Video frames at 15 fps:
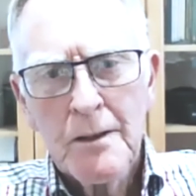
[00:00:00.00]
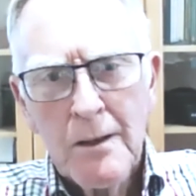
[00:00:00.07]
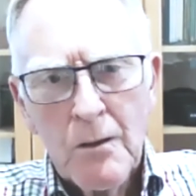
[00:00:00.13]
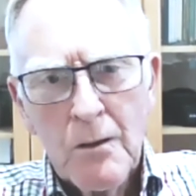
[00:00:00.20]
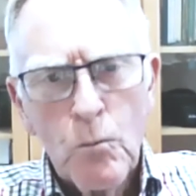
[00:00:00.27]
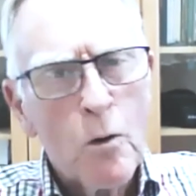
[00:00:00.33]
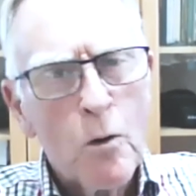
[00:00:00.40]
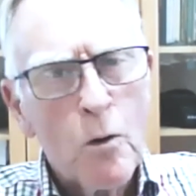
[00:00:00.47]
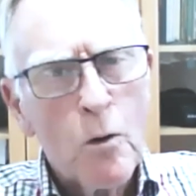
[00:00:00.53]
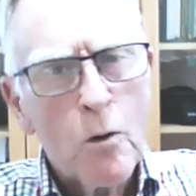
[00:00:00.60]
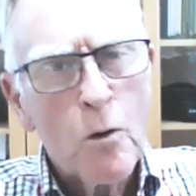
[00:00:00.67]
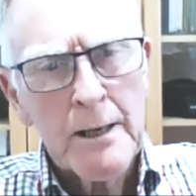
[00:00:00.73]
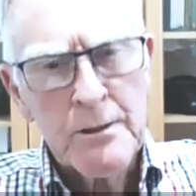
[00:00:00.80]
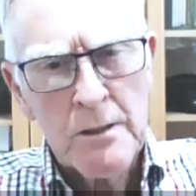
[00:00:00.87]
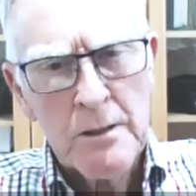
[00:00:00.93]
what,
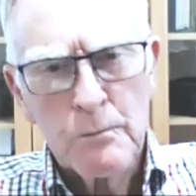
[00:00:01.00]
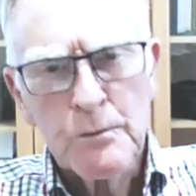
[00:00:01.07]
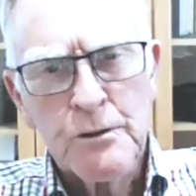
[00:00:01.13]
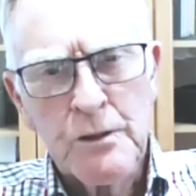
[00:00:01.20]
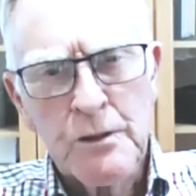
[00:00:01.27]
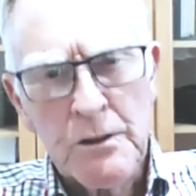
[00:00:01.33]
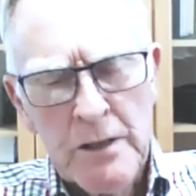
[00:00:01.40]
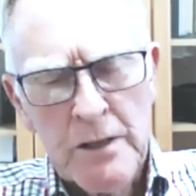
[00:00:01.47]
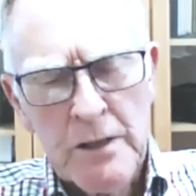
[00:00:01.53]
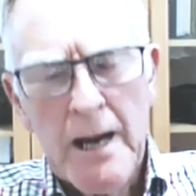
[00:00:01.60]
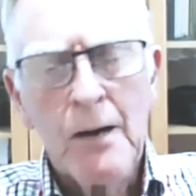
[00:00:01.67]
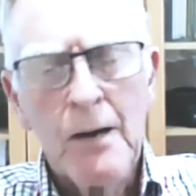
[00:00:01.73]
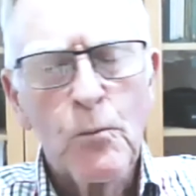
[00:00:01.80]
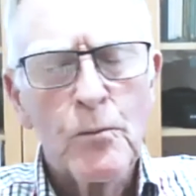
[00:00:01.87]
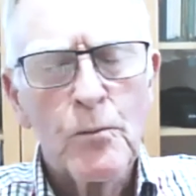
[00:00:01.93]
as I was just
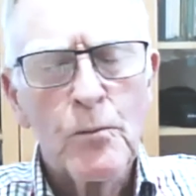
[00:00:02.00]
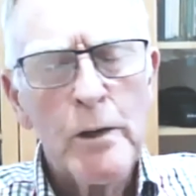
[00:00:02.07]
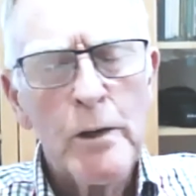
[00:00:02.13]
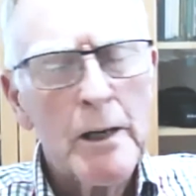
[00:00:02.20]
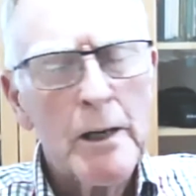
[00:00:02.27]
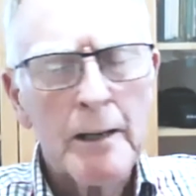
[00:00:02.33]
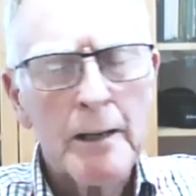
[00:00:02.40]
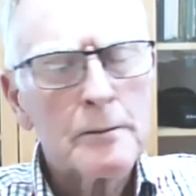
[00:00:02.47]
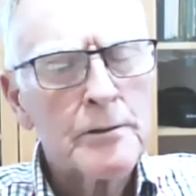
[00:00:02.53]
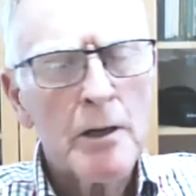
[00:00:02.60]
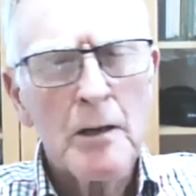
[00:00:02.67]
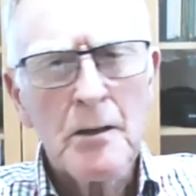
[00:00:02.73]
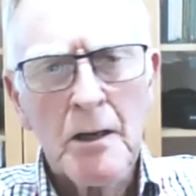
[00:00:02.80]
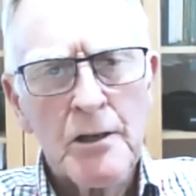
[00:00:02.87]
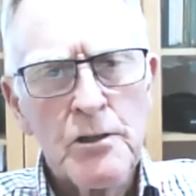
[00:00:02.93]
saying, we are
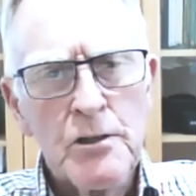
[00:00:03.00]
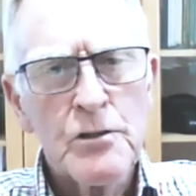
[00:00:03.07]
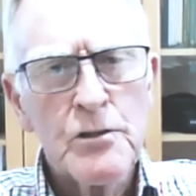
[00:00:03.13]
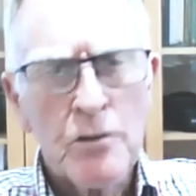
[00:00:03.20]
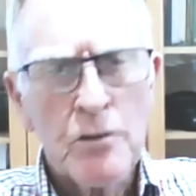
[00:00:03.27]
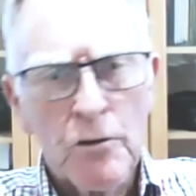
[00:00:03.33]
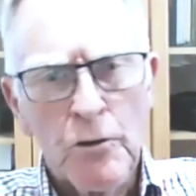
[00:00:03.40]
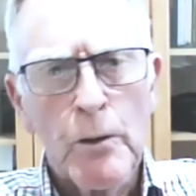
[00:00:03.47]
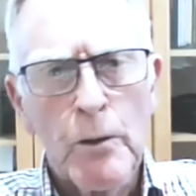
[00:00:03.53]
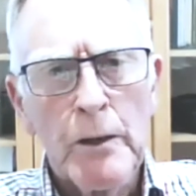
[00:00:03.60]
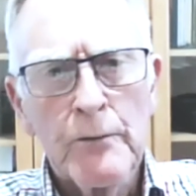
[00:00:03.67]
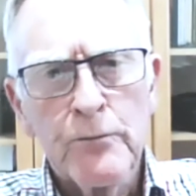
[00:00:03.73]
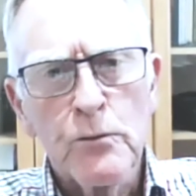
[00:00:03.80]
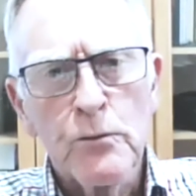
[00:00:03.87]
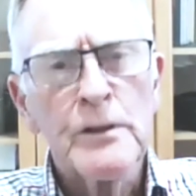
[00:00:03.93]
totally used to doing
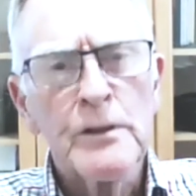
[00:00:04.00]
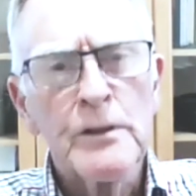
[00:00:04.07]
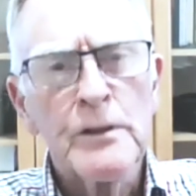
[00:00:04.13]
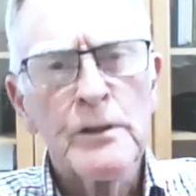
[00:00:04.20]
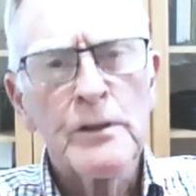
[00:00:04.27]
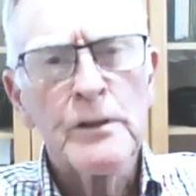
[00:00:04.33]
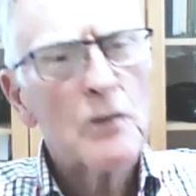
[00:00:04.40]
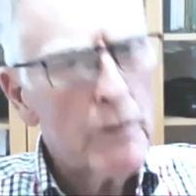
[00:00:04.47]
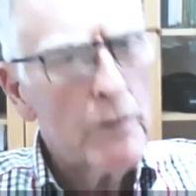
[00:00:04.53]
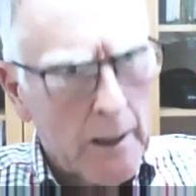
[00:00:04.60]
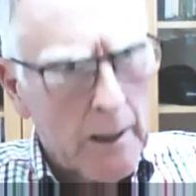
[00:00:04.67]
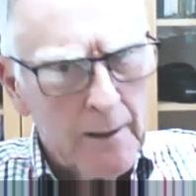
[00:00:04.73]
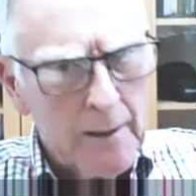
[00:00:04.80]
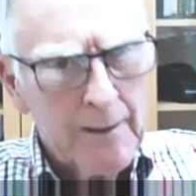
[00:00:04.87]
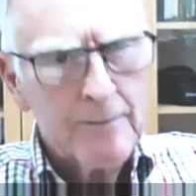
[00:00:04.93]
for historic
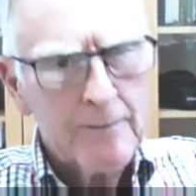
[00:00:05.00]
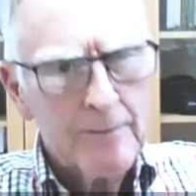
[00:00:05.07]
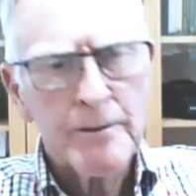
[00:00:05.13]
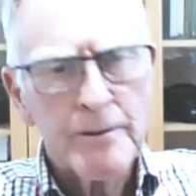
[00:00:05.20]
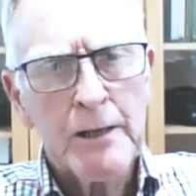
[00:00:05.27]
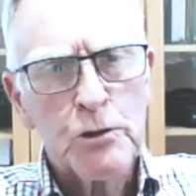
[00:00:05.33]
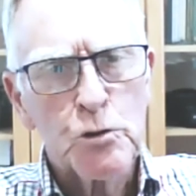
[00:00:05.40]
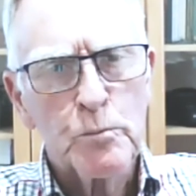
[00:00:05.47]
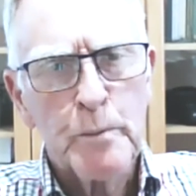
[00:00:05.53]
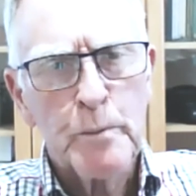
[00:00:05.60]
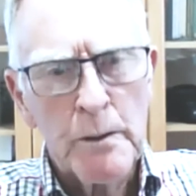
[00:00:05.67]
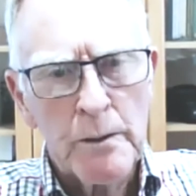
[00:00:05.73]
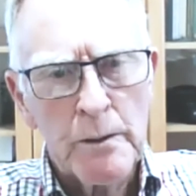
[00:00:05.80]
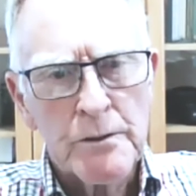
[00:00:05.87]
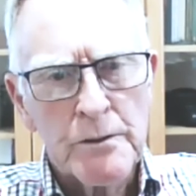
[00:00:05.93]
financial
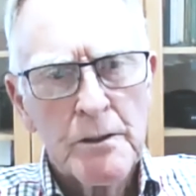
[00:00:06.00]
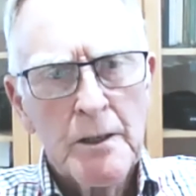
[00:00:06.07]
periods.